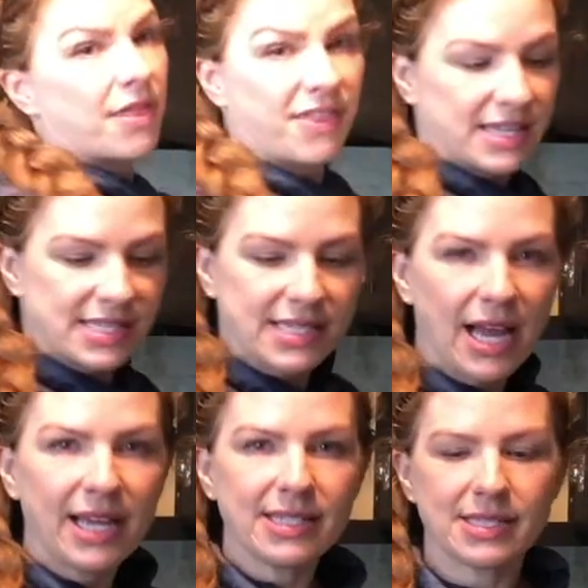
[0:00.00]
this
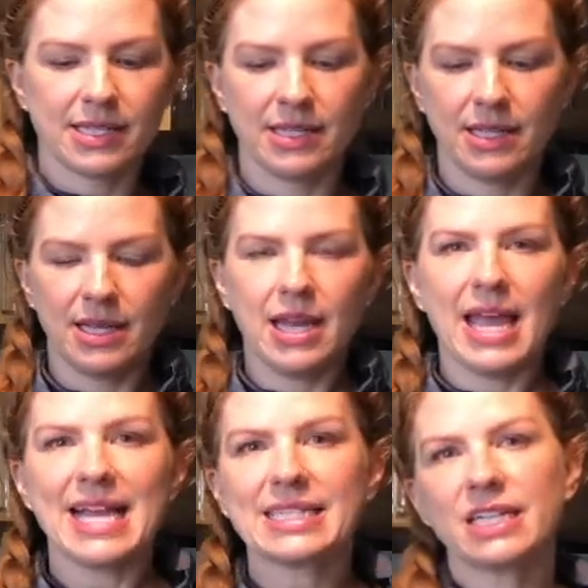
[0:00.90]
size,
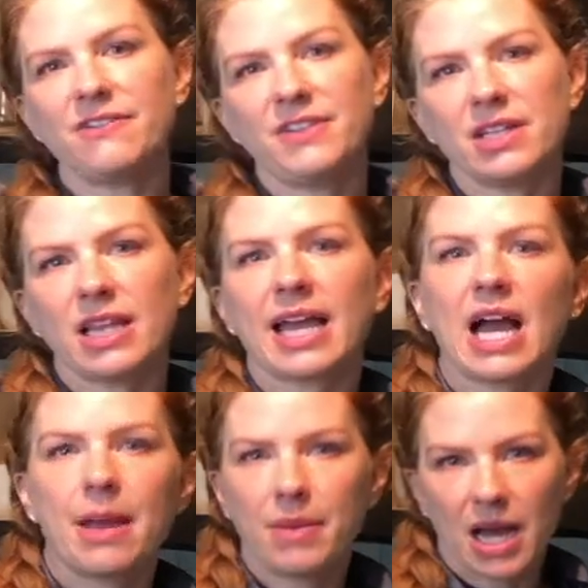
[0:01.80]
it's gonna feel like
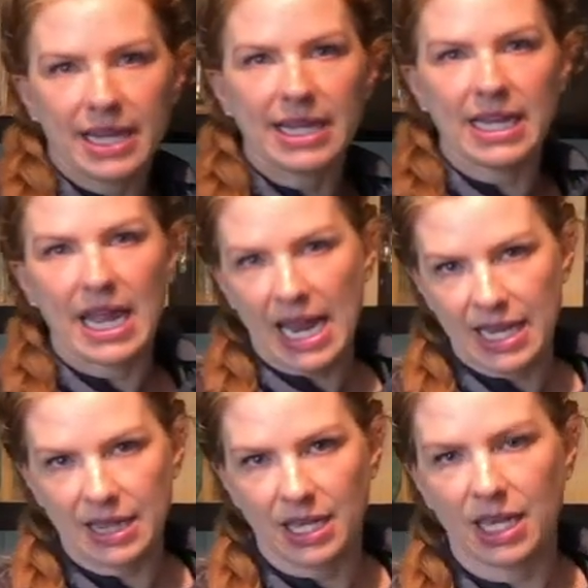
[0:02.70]
I'm not eating
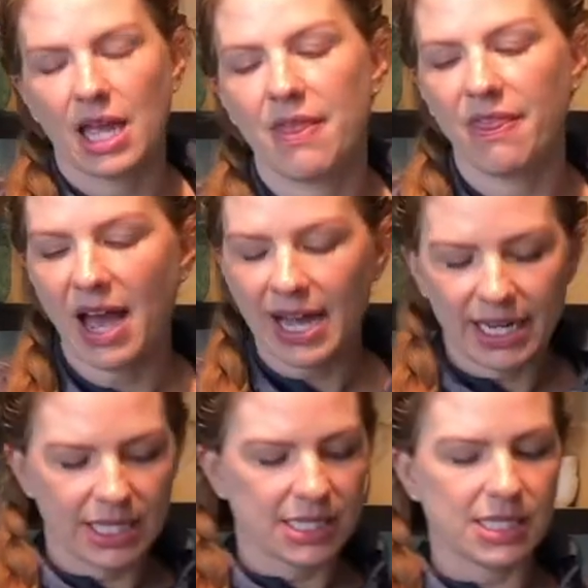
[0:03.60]
anything. And
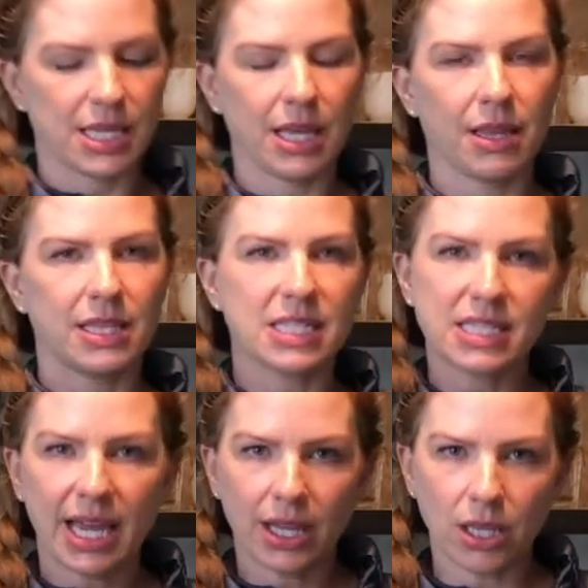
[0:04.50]
it's a
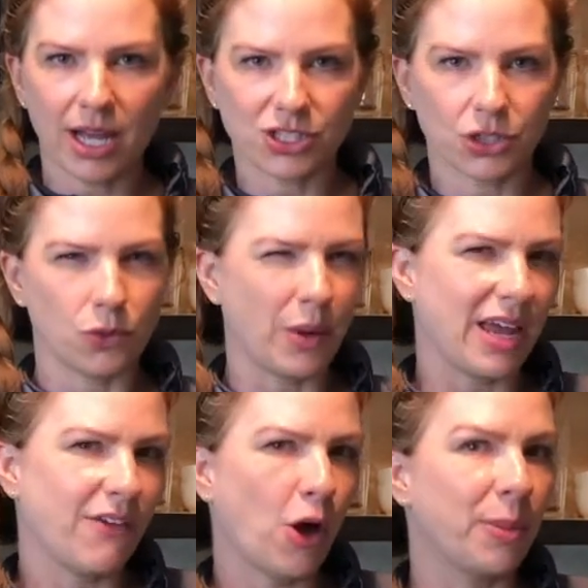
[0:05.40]
psychological way
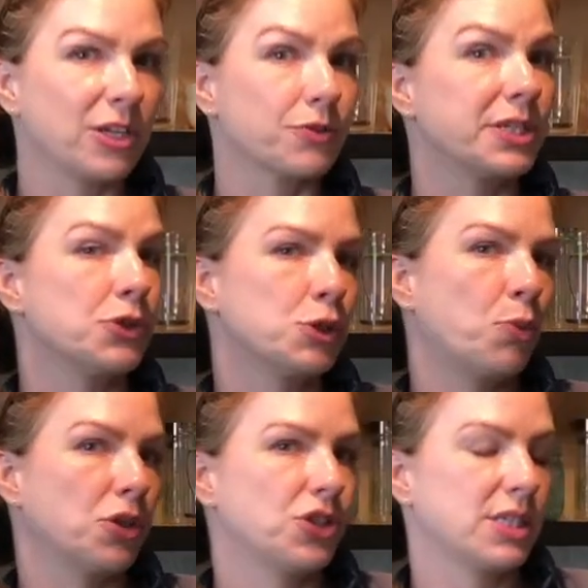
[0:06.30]
of helping to reduce
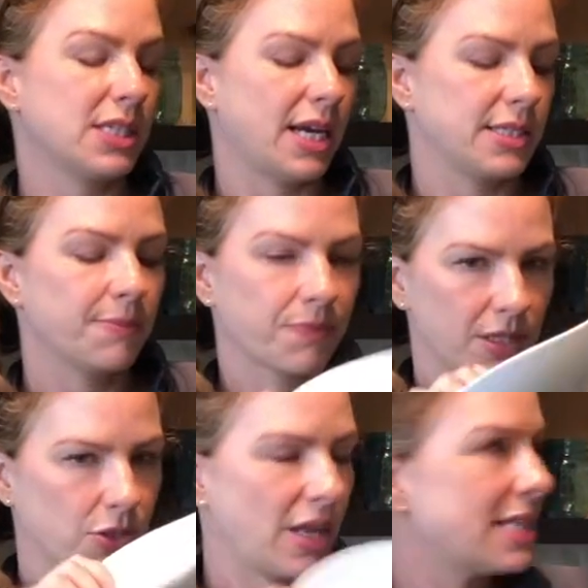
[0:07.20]
portion size.
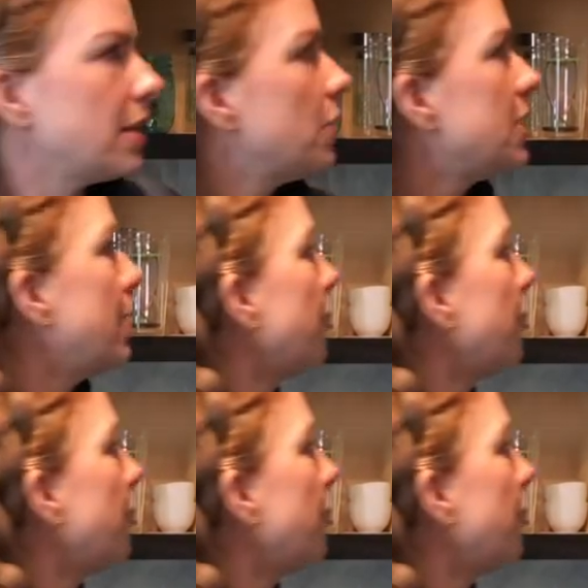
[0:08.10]
So that's a little tip